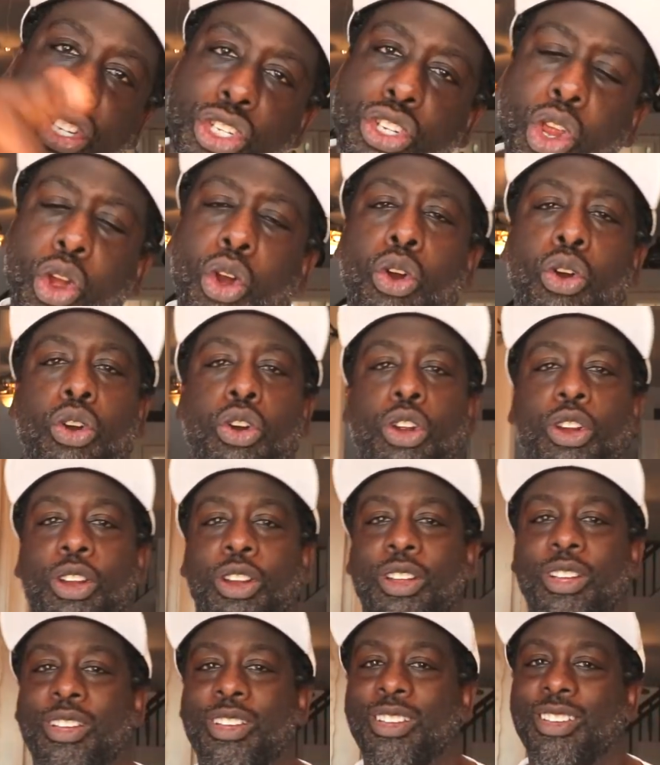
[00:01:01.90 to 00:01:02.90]
sure
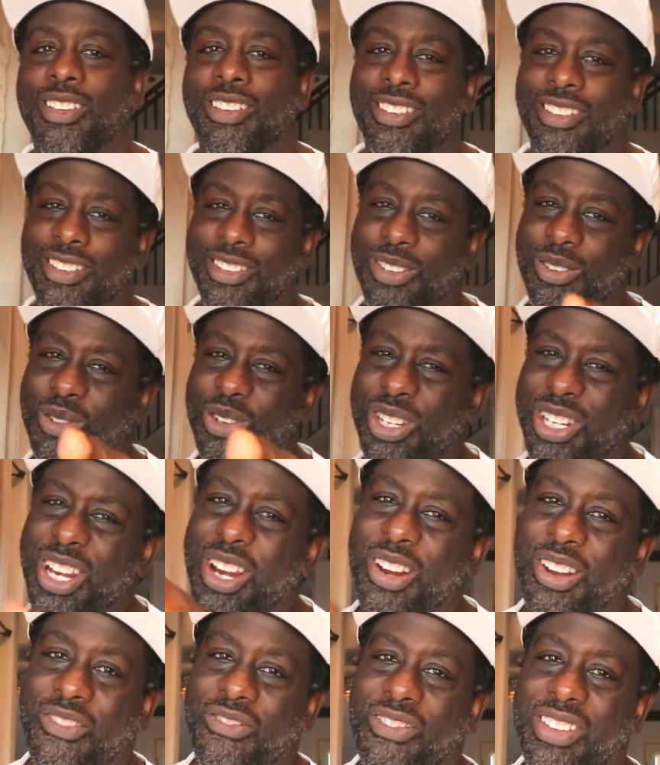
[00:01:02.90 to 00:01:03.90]
you
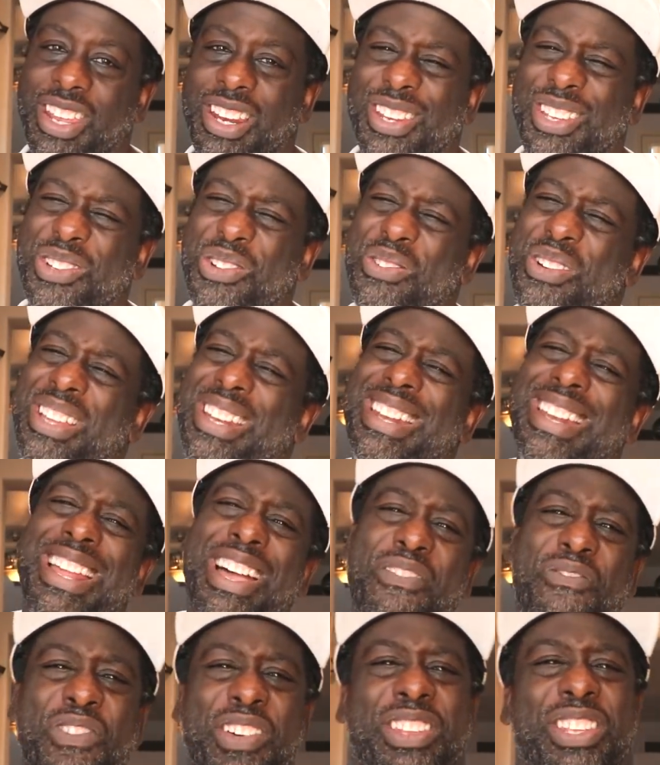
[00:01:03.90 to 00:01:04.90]
share the video.
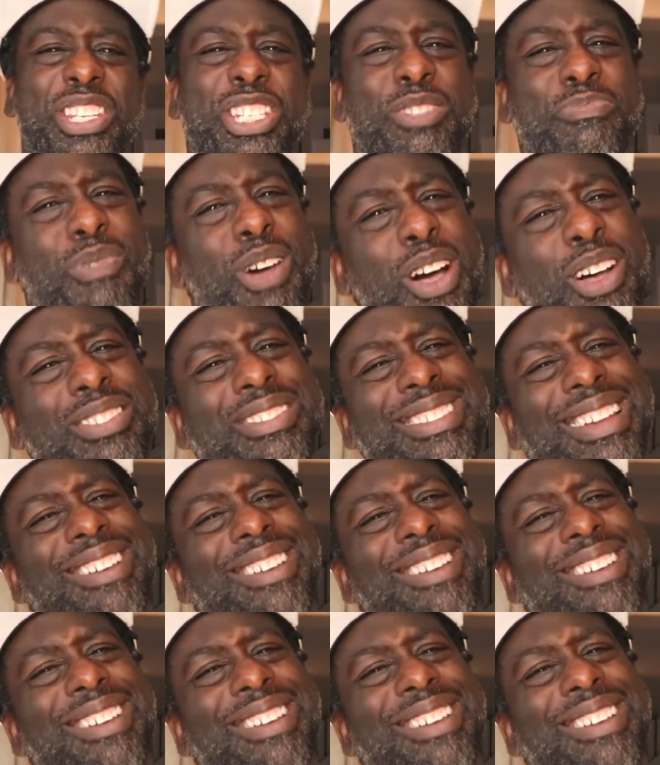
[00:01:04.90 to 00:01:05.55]
Enough of the small